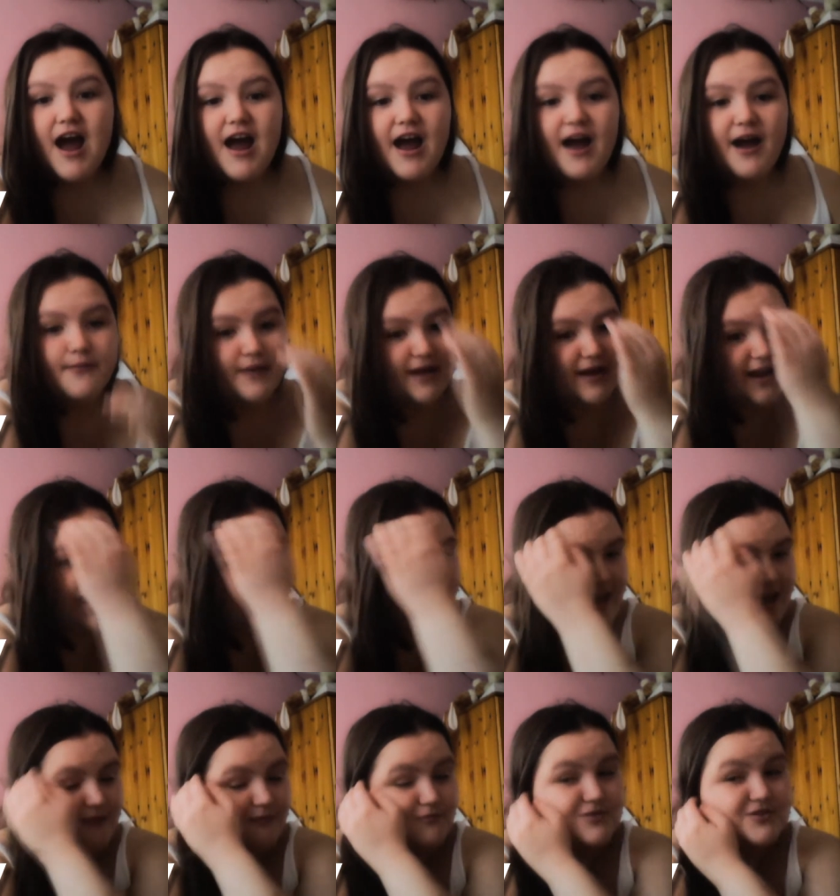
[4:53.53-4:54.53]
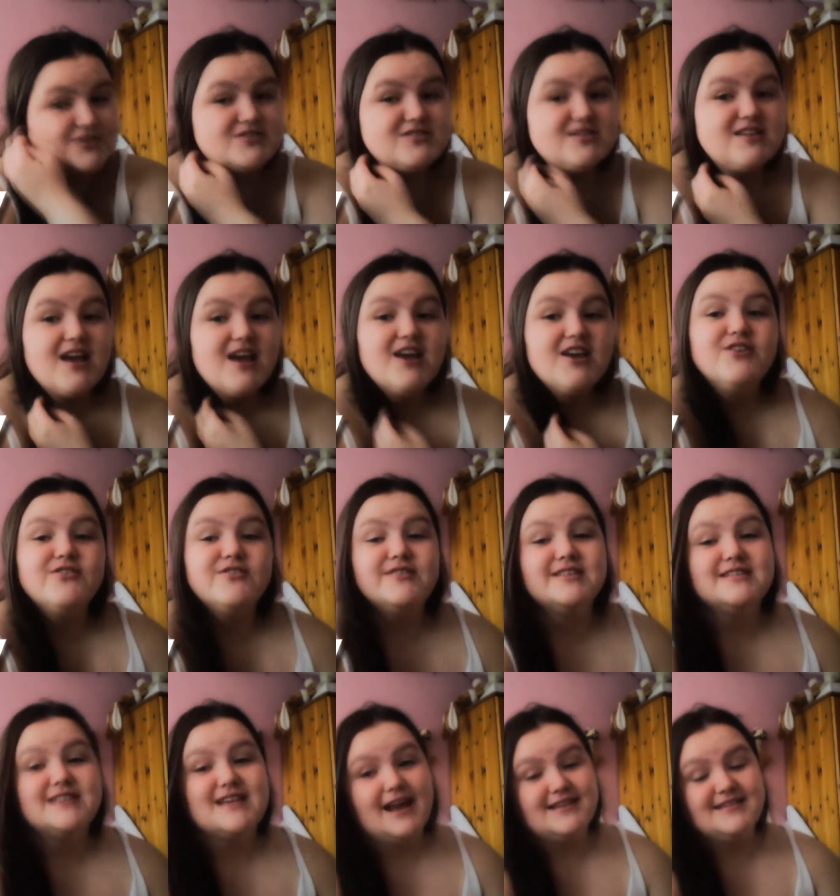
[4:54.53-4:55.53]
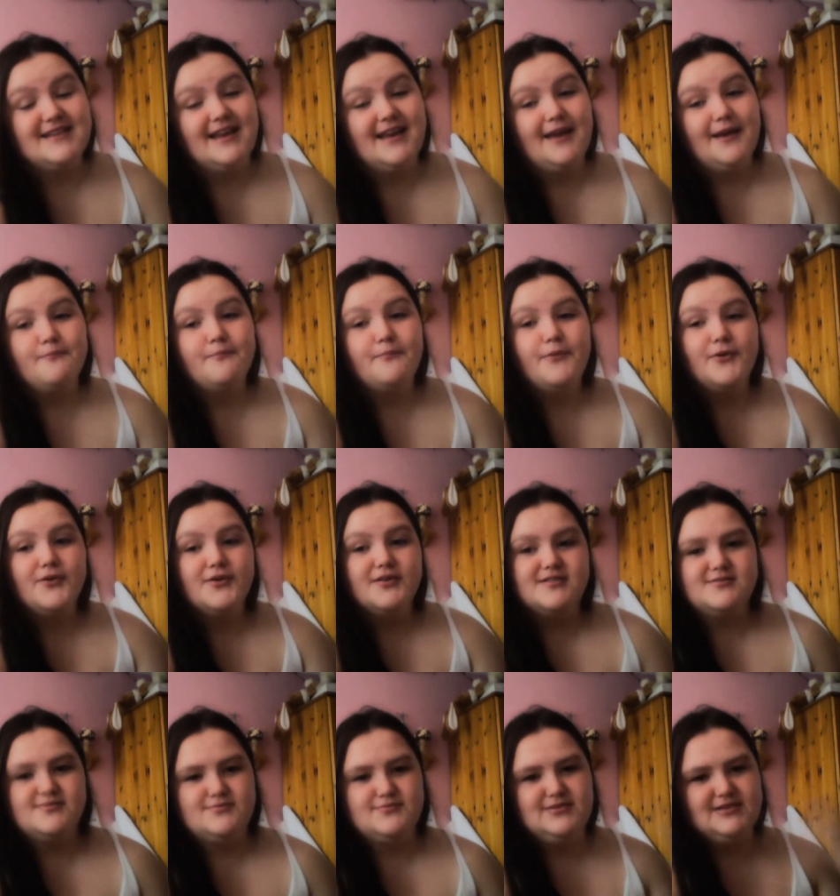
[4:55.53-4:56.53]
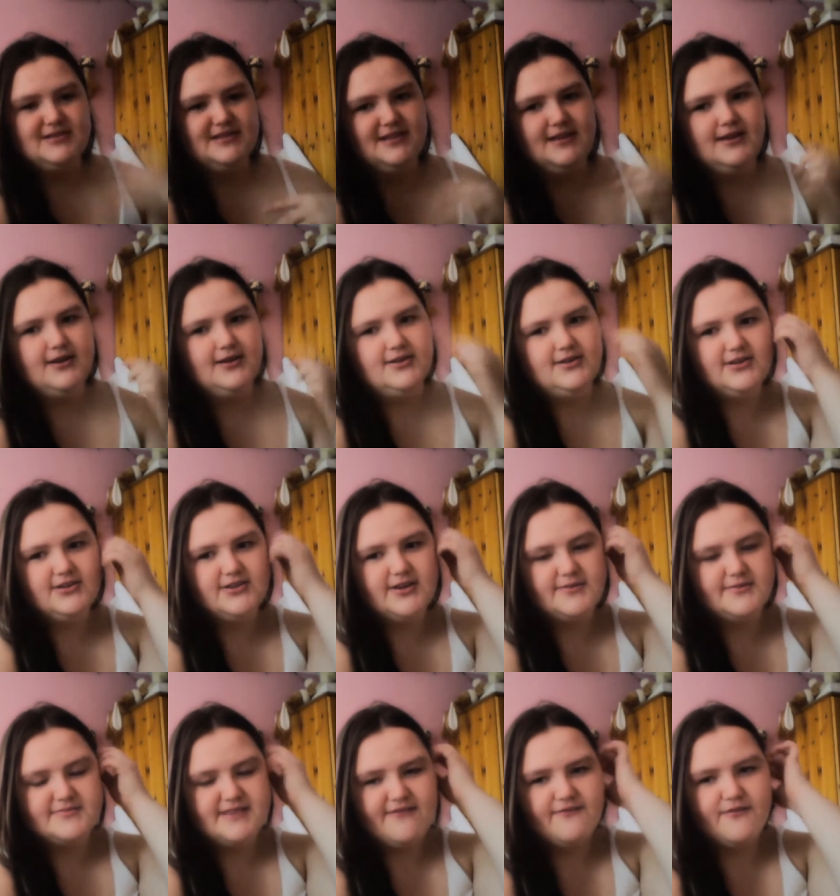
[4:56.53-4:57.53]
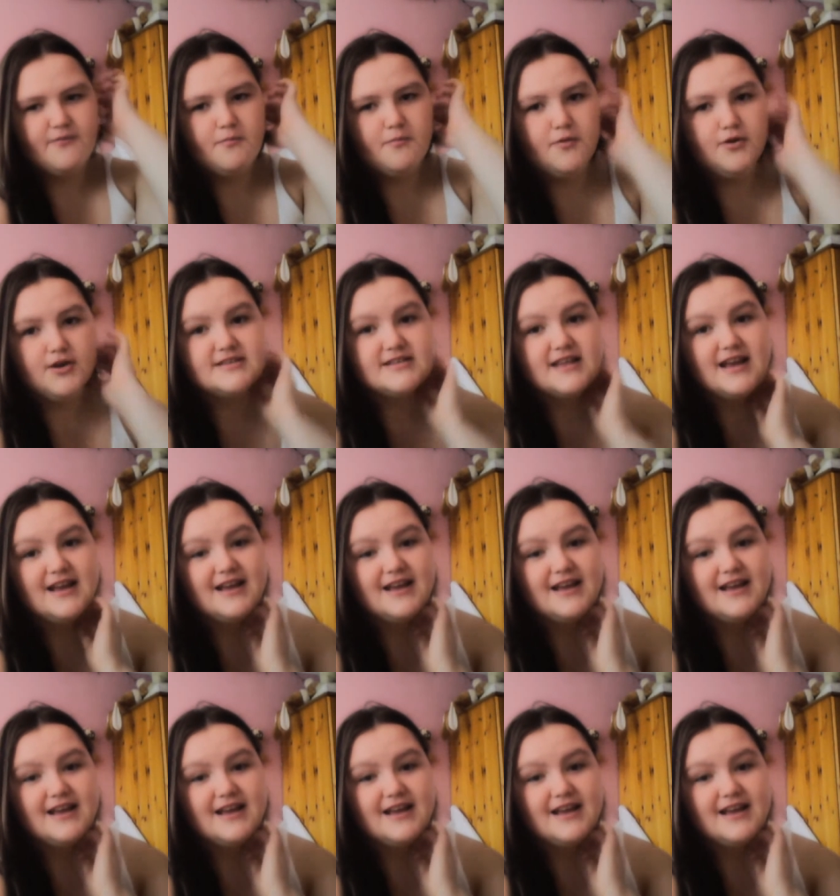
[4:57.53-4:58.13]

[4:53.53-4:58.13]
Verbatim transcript: Um, again, that was a unisex name. It wasn't on the top 10 for boys.